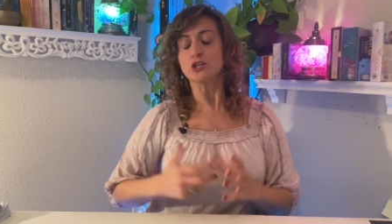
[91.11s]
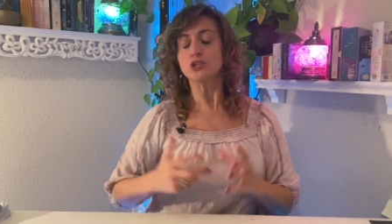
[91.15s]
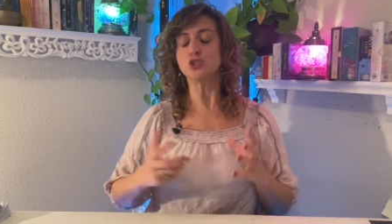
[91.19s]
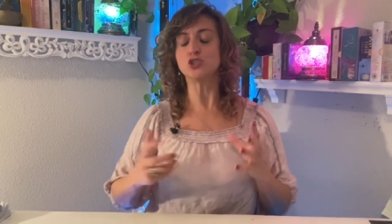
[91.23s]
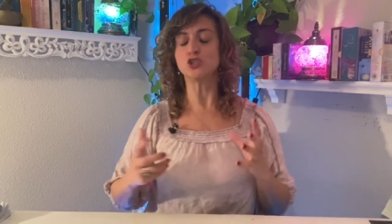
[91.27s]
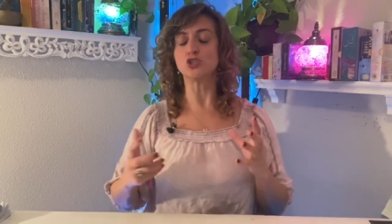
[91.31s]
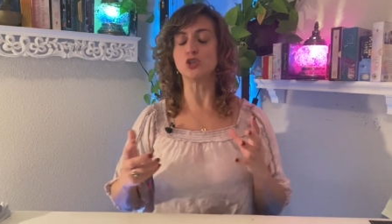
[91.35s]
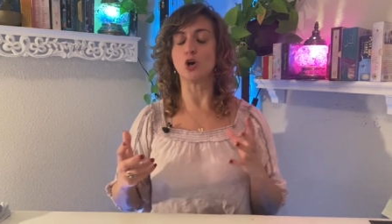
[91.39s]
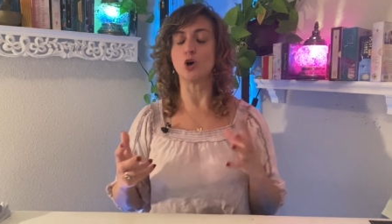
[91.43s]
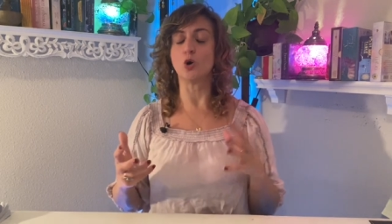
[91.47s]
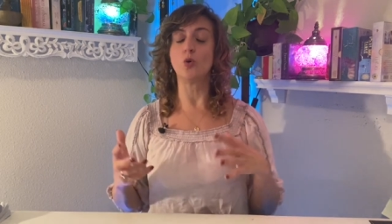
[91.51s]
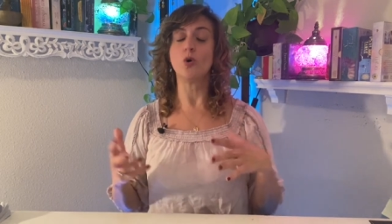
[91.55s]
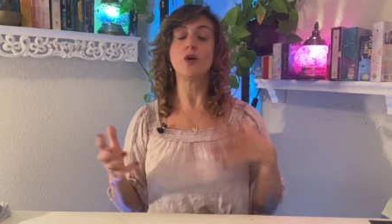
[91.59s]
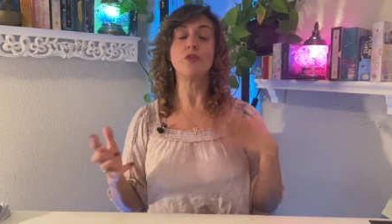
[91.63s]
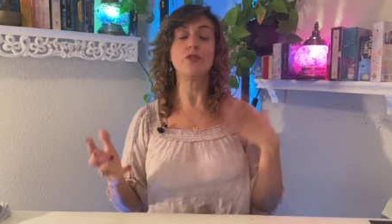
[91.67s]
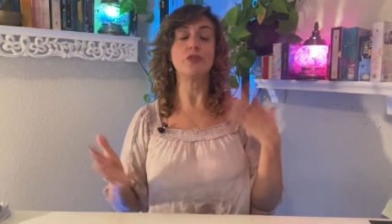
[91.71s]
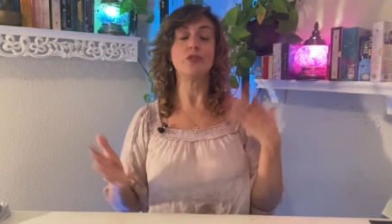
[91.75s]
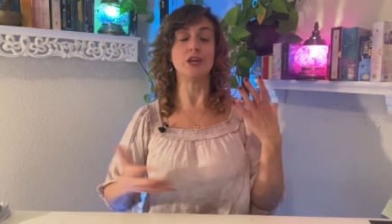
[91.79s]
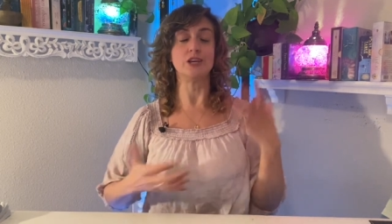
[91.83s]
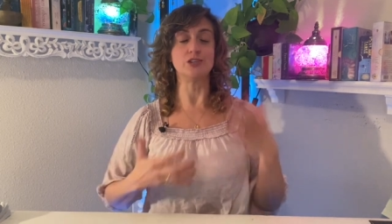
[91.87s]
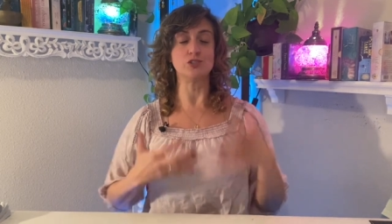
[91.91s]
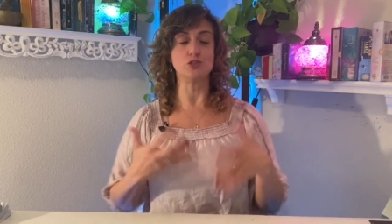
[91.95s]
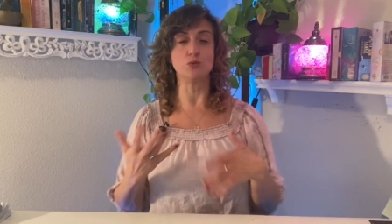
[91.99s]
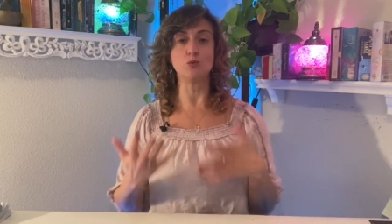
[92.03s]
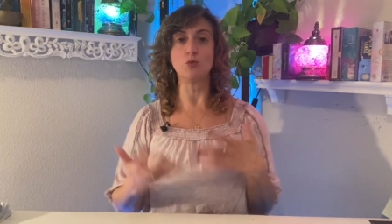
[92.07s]
so
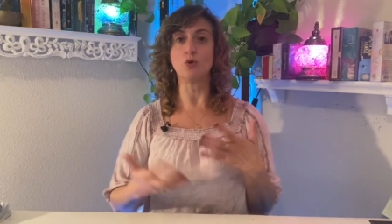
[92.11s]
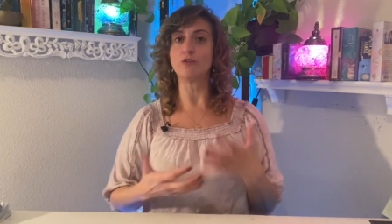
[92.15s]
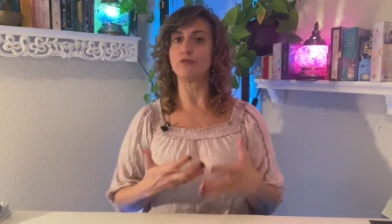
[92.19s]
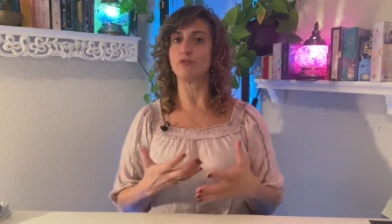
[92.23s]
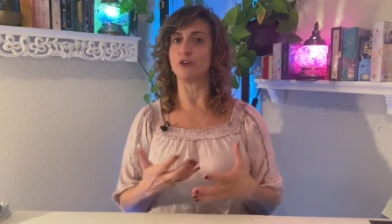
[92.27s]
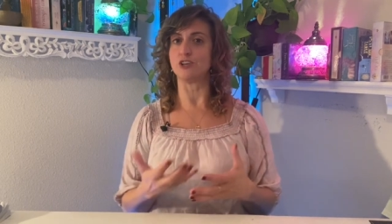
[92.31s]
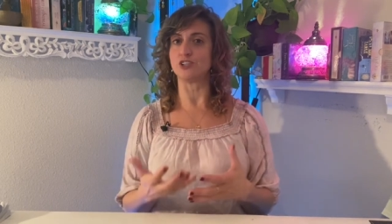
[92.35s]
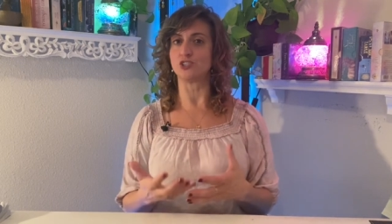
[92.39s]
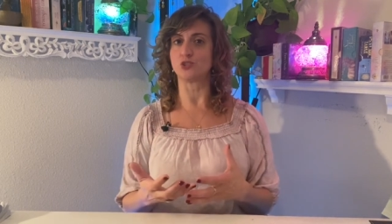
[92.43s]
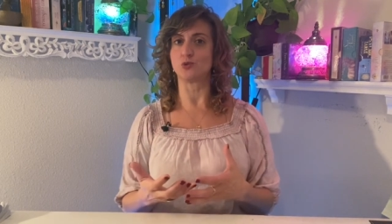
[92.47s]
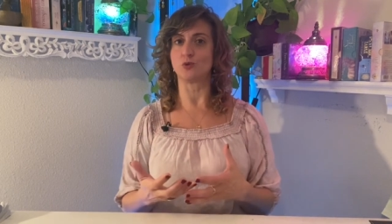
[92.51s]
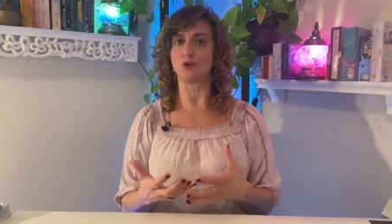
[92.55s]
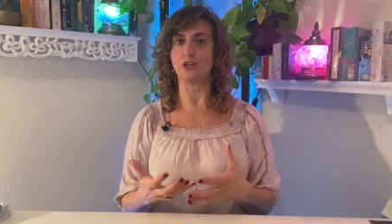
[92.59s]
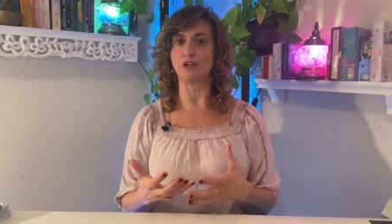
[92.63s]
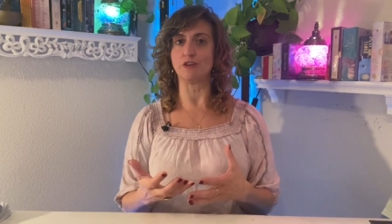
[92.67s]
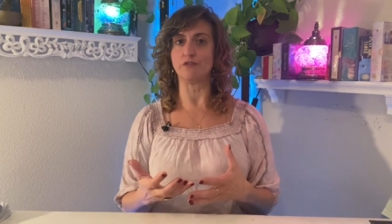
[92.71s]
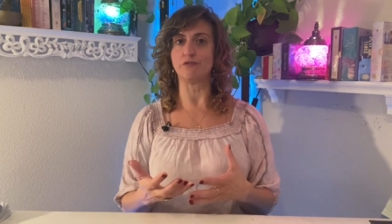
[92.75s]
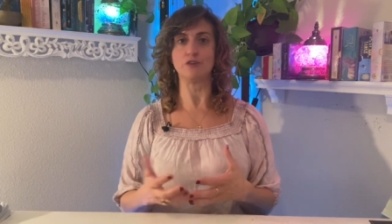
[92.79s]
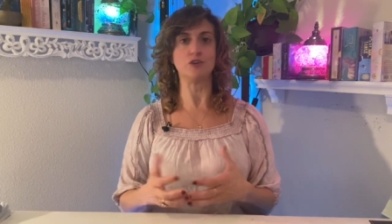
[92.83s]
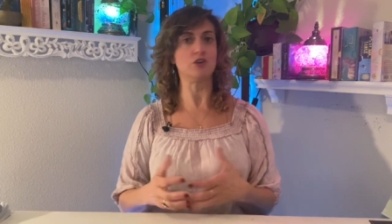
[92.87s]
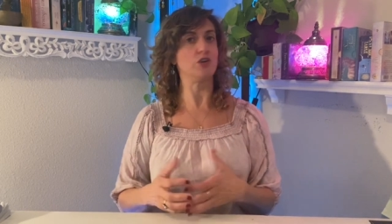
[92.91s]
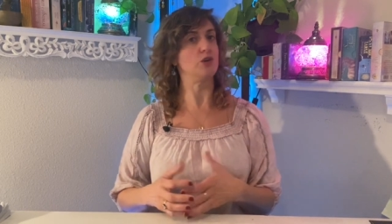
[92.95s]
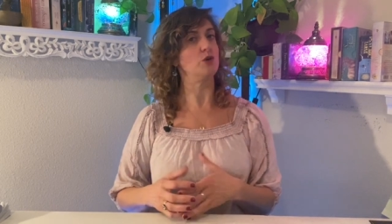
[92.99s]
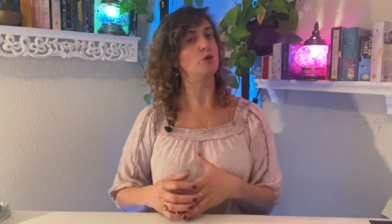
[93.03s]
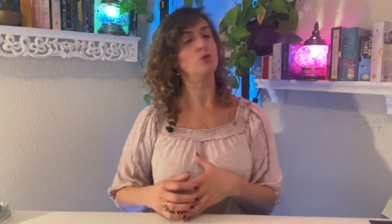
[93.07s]
things are more frustrating
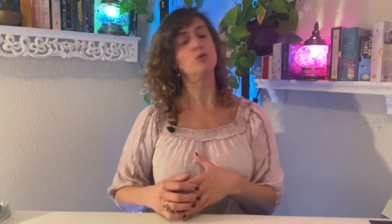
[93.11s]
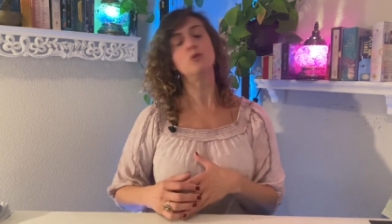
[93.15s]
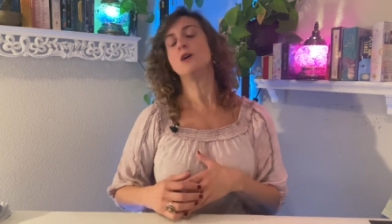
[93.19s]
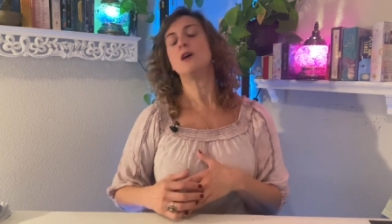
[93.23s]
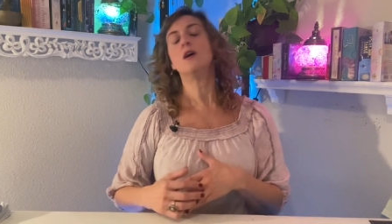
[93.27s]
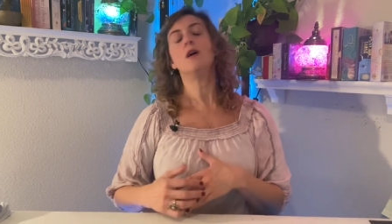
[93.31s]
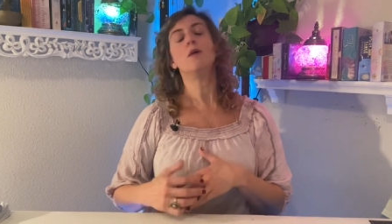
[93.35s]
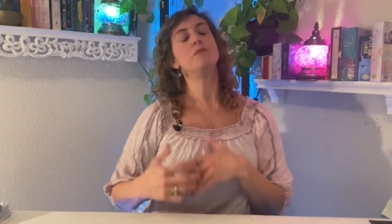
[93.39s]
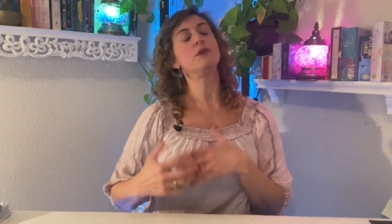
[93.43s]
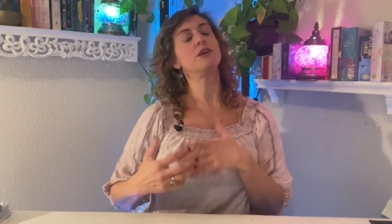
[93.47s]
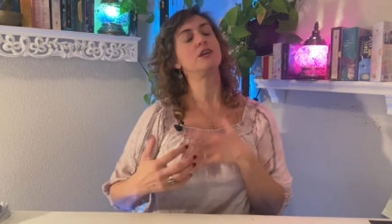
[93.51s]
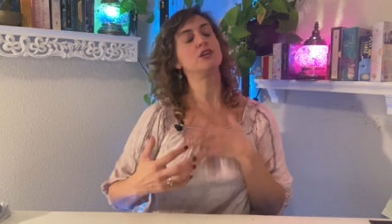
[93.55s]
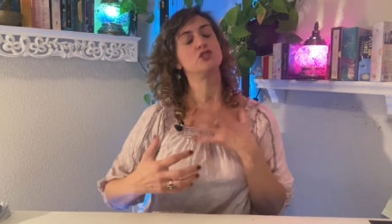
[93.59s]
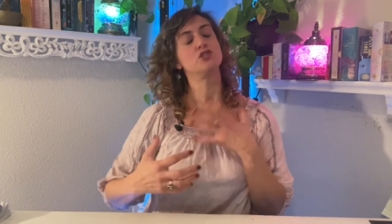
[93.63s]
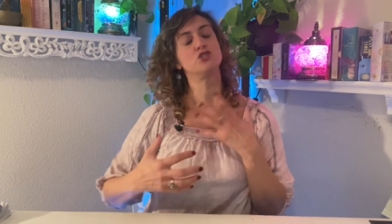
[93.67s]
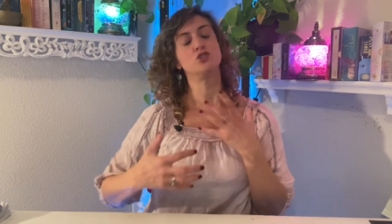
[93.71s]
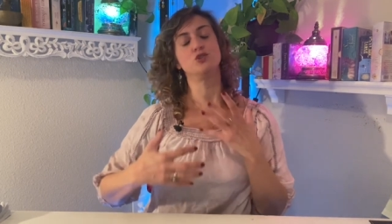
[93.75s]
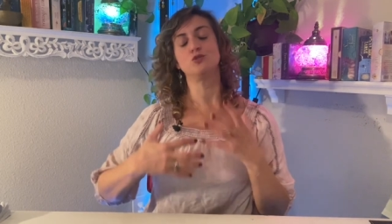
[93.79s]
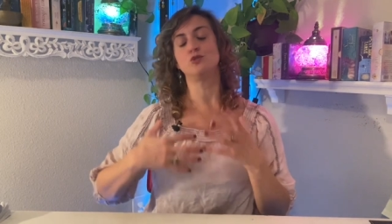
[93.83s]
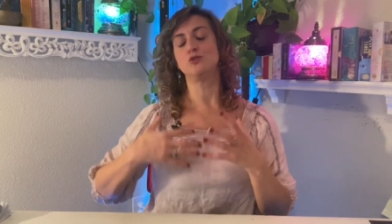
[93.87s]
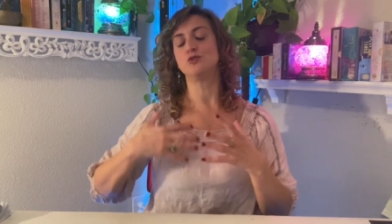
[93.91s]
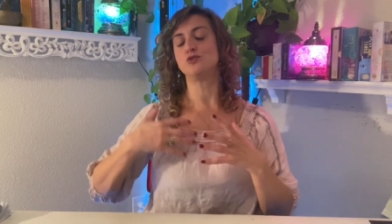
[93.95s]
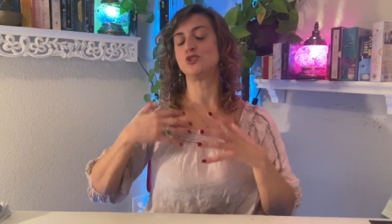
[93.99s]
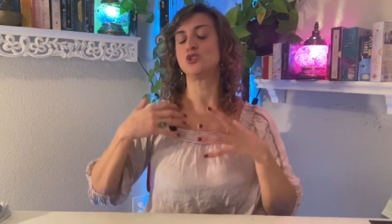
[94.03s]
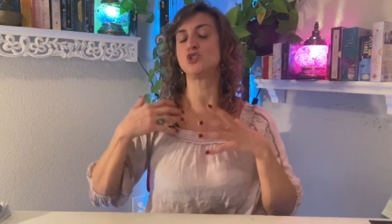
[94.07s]
for you because you're
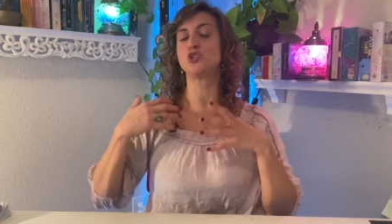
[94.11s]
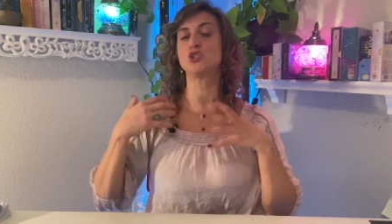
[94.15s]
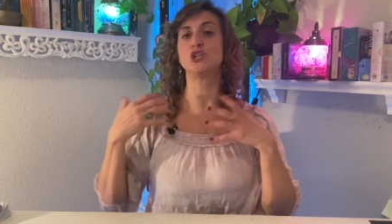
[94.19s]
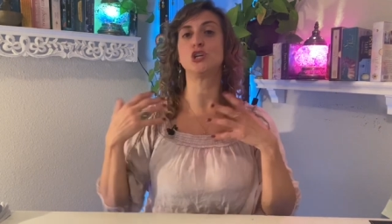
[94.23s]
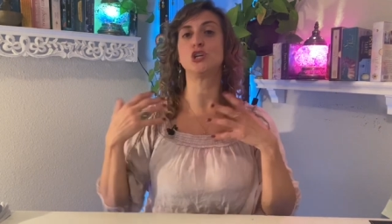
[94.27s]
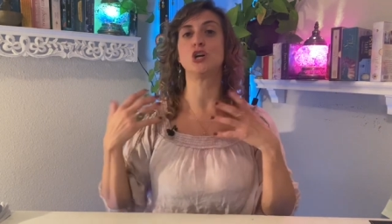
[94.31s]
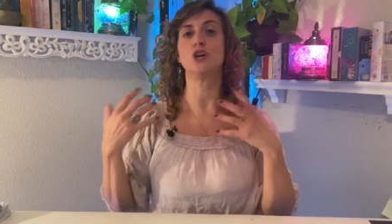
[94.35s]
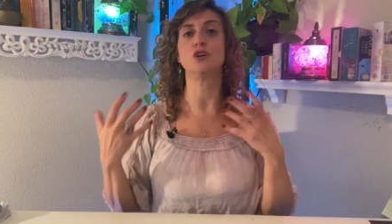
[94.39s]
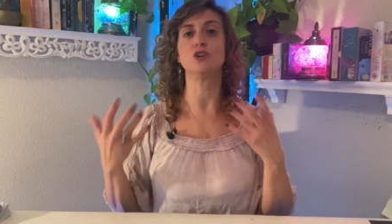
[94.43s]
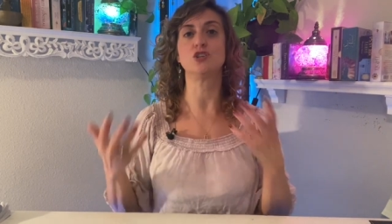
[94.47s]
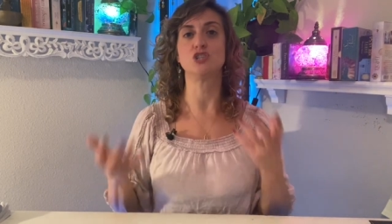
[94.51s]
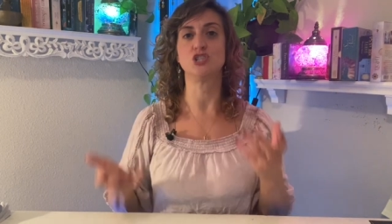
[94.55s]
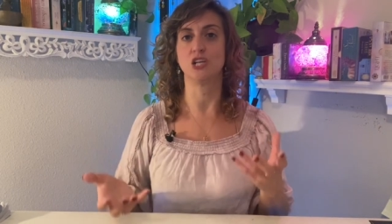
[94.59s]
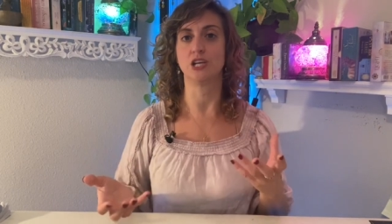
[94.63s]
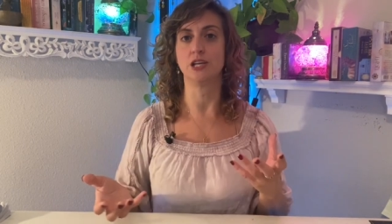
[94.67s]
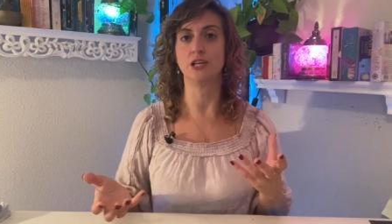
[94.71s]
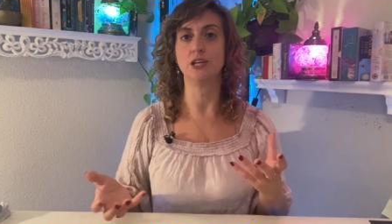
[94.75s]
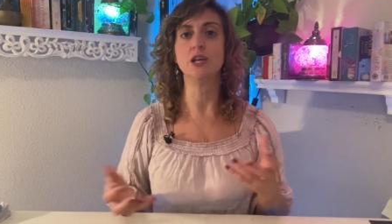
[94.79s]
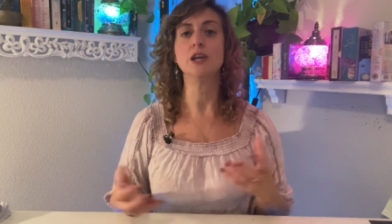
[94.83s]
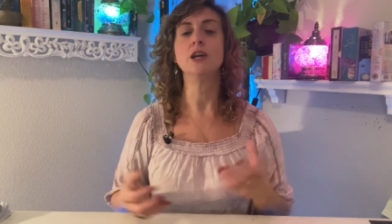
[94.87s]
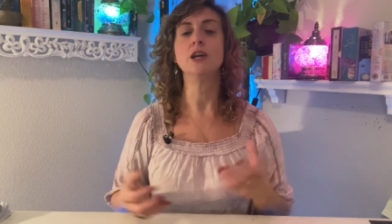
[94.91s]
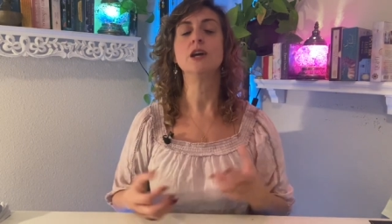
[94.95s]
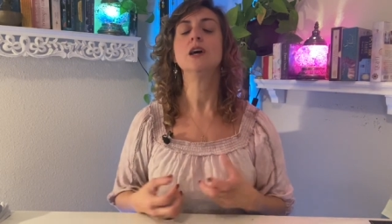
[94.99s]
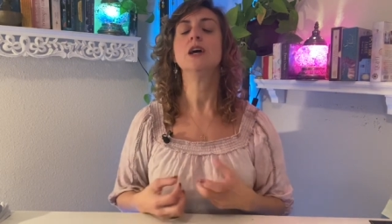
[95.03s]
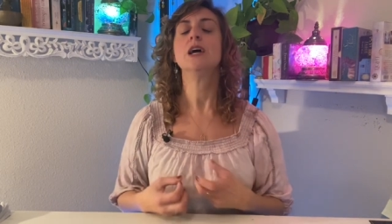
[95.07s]
used to
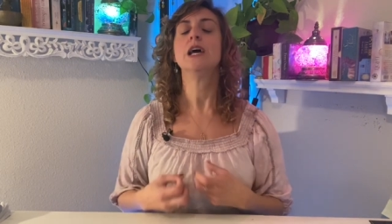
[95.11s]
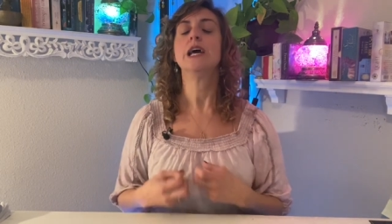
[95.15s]
charging.